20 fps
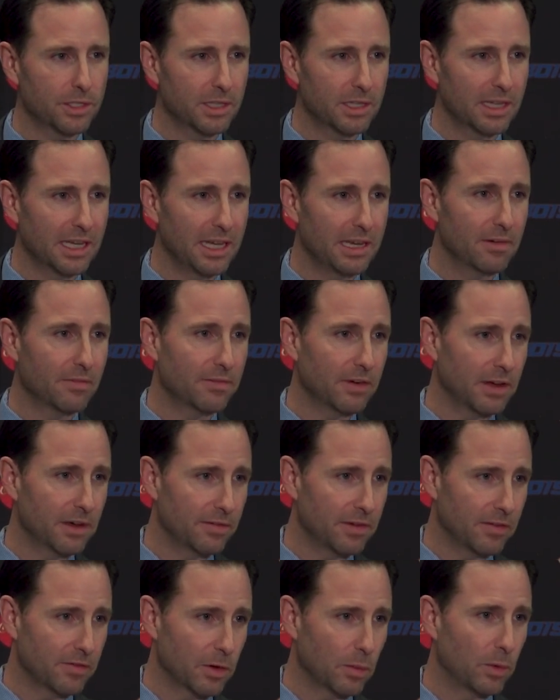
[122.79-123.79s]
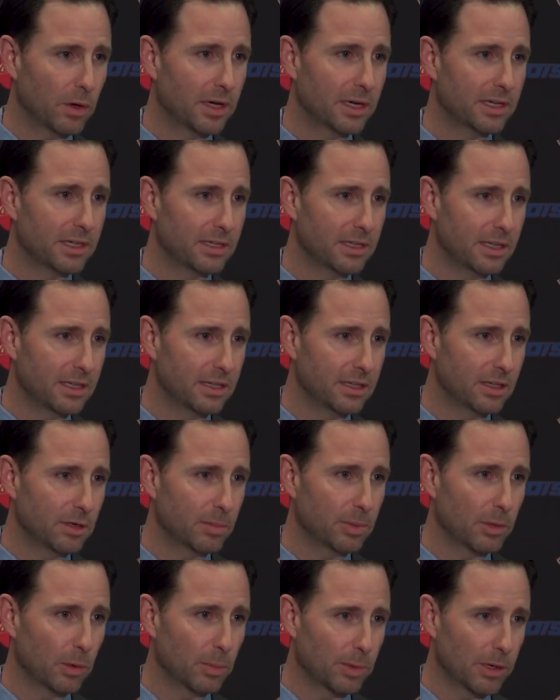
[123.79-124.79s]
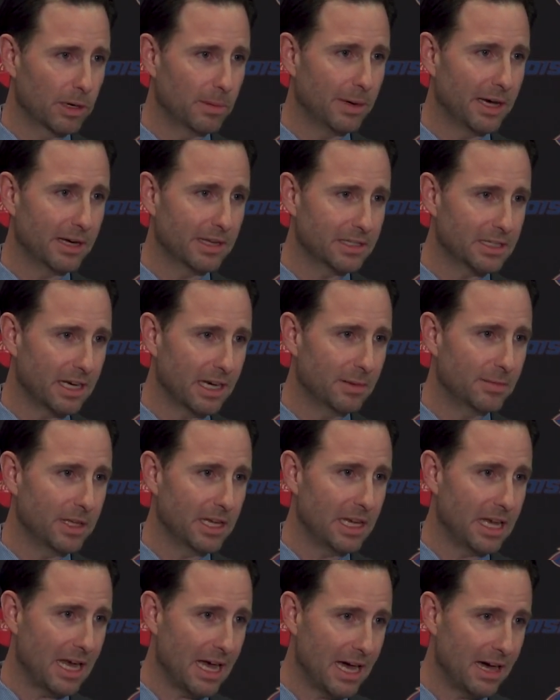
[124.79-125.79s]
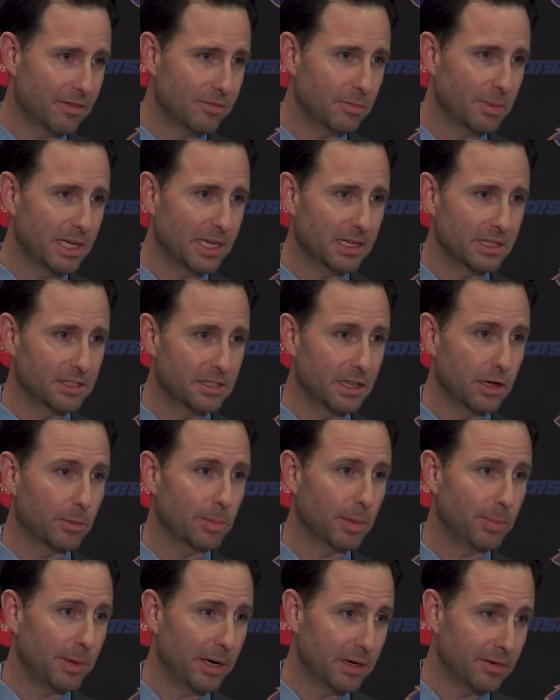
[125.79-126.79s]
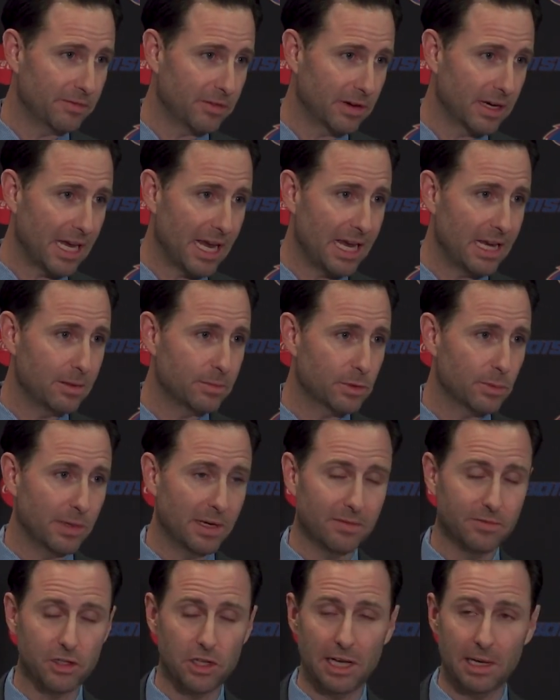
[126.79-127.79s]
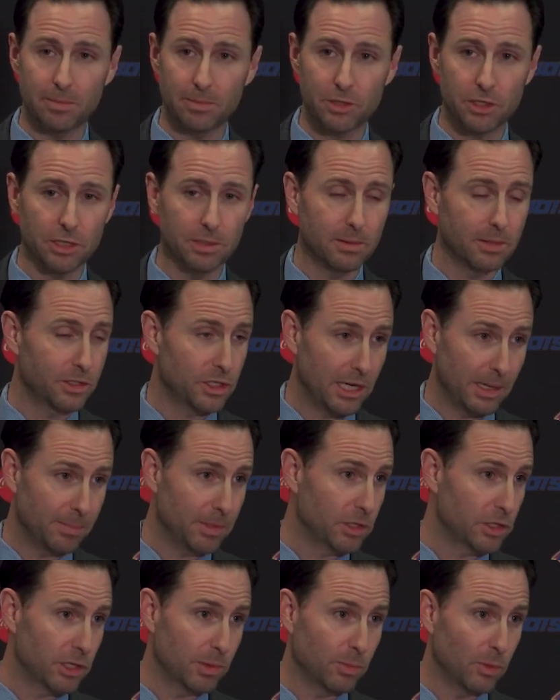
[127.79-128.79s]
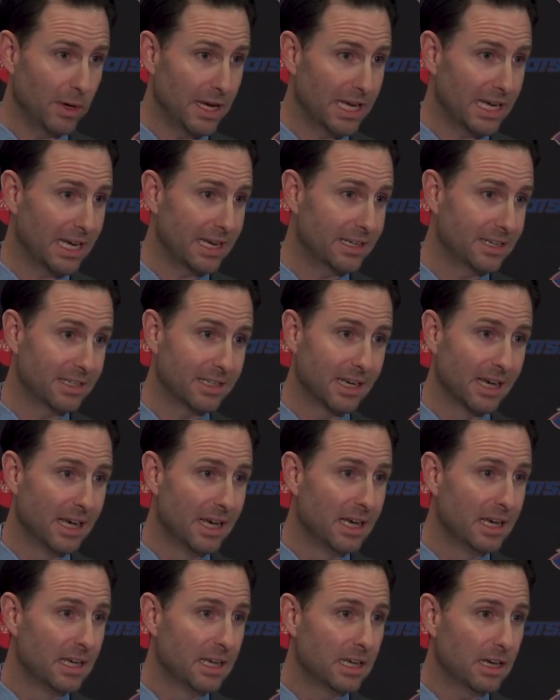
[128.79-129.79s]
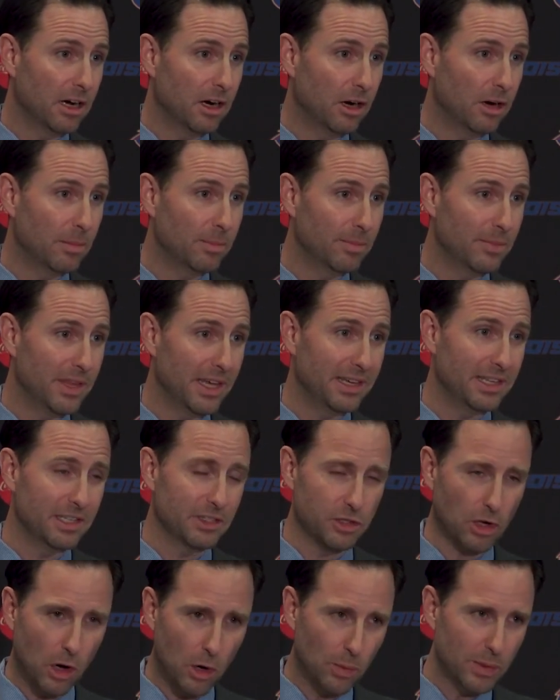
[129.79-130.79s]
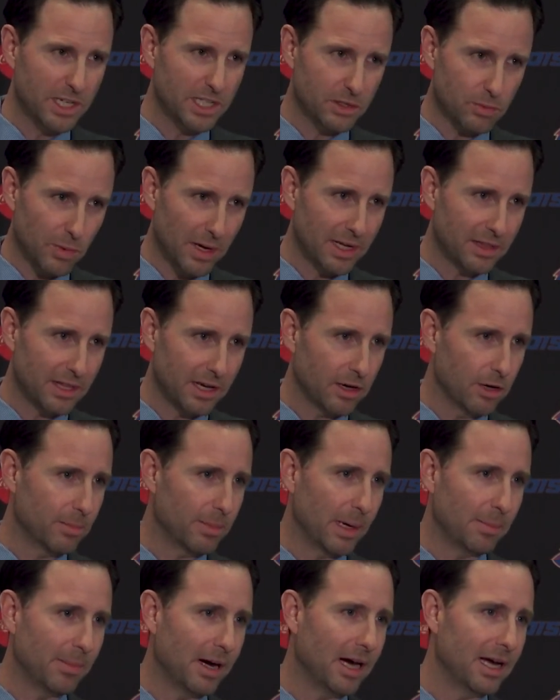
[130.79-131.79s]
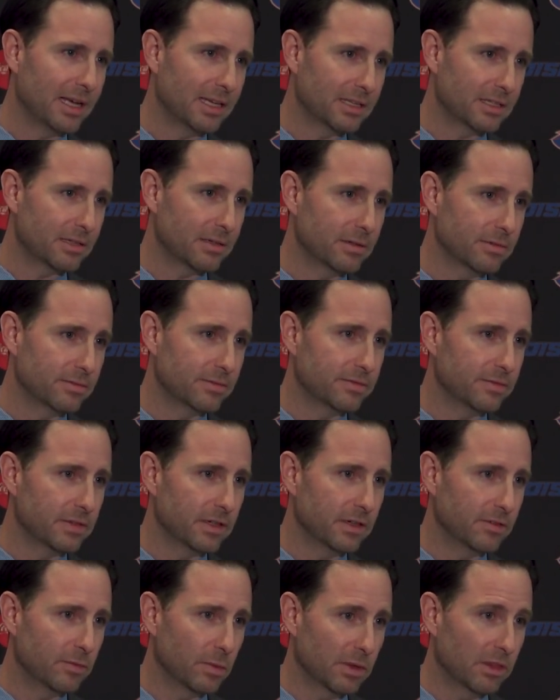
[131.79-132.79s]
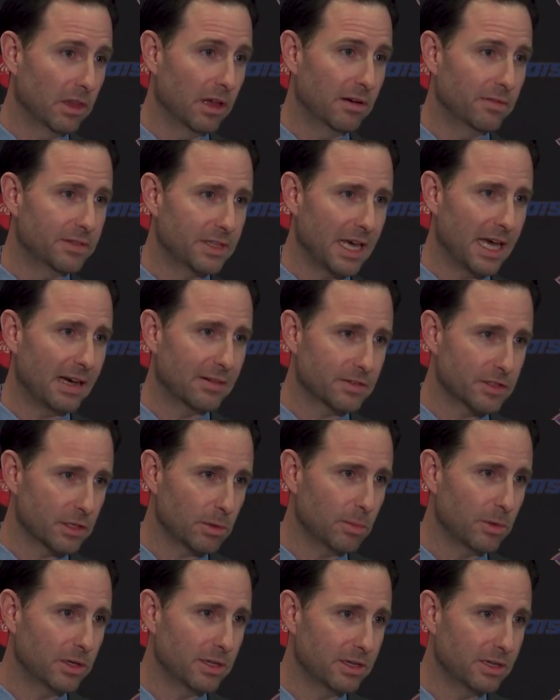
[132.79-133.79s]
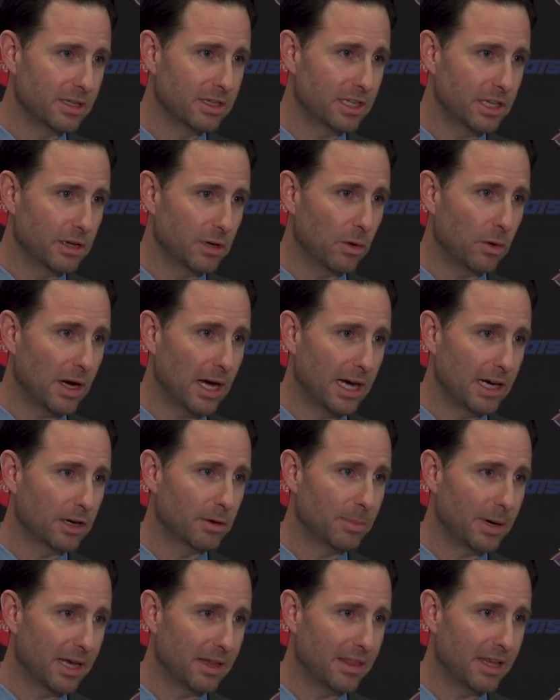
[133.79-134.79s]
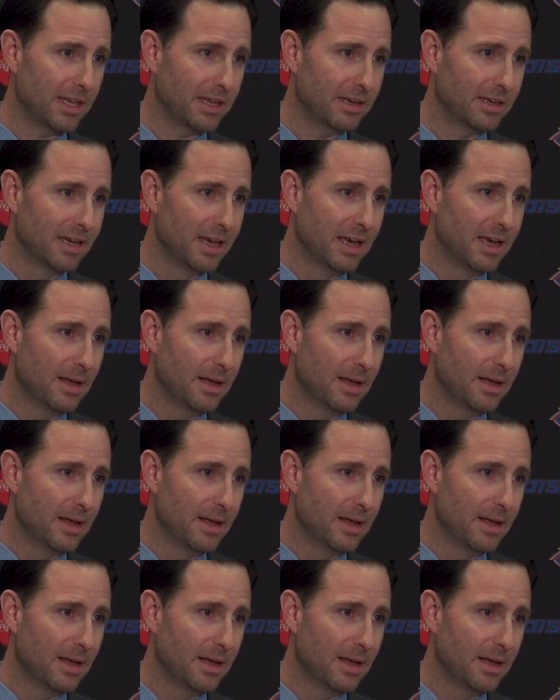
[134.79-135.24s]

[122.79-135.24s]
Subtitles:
to get in front of everyone in the appropriate amount of time that you have because they're preparing for games. We have championship weekend that is always right there in my mind of would love to have someone, you know, hired by then.